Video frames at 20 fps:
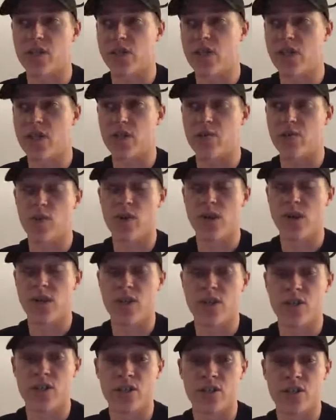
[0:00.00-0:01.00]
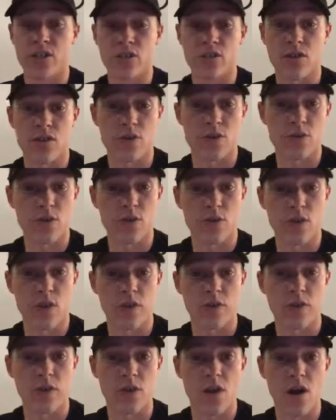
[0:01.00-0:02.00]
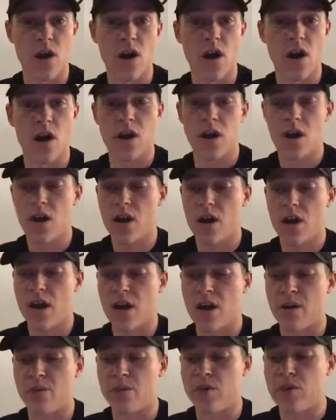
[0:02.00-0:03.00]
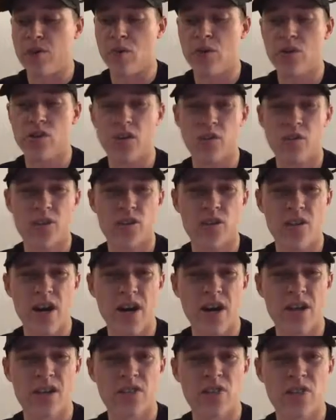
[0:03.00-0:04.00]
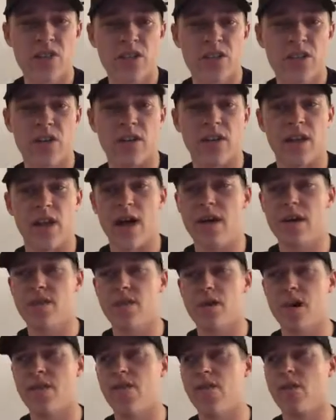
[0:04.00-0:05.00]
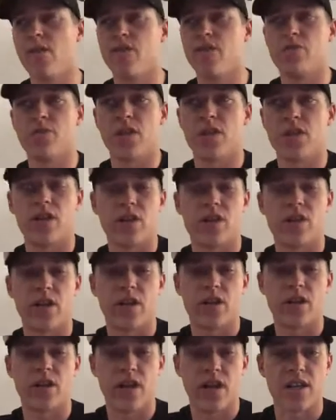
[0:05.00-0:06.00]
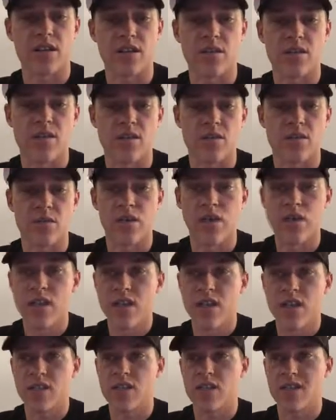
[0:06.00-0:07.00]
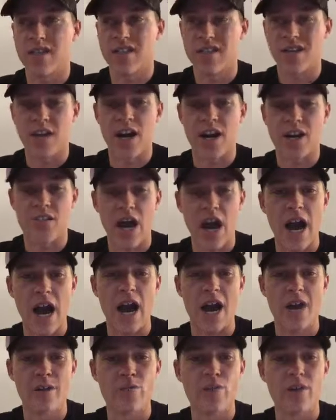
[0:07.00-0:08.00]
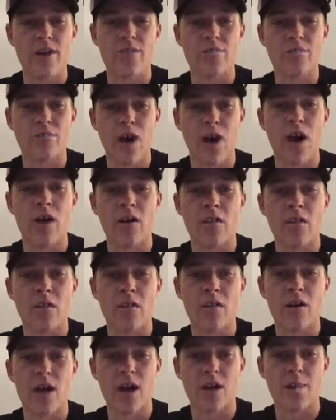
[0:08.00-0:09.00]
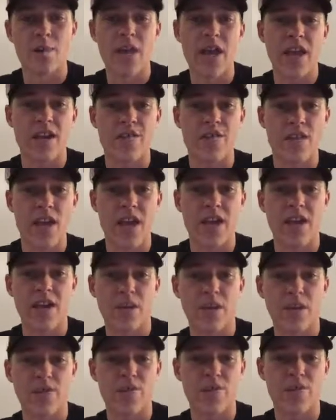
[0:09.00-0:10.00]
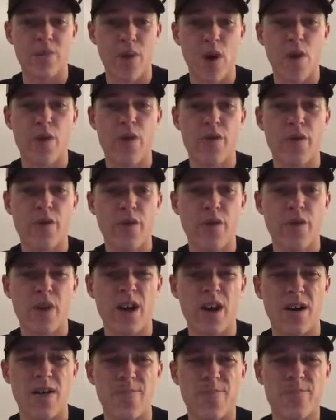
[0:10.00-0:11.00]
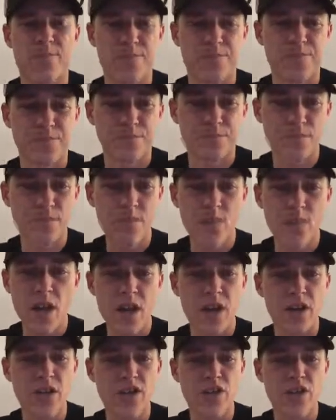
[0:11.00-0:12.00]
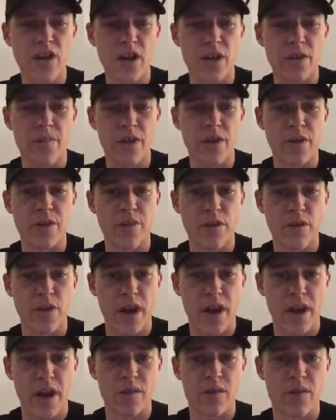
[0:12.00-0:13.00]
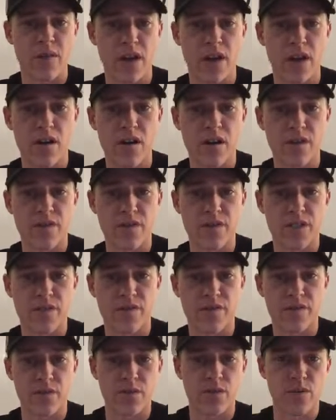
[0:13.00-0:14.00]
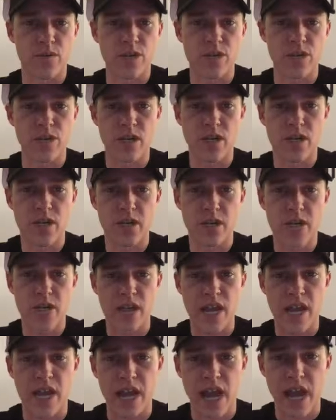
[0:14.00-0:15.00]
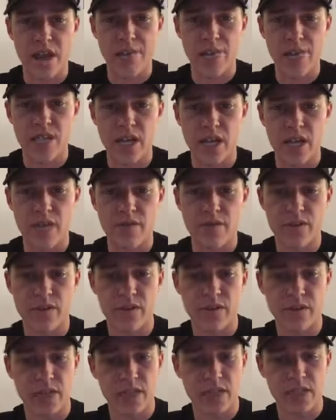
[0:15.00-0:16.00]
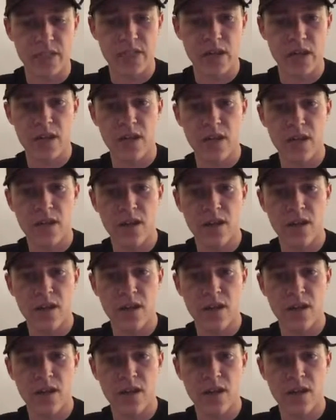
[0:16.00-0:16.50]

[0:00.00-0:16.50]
And really it just circles around the law. So is there any interest on that? I've always been curious as to seeing kind of a hybrid model take advantage of both. I just thought I might throw that out there, see if there was any appetite for something like that.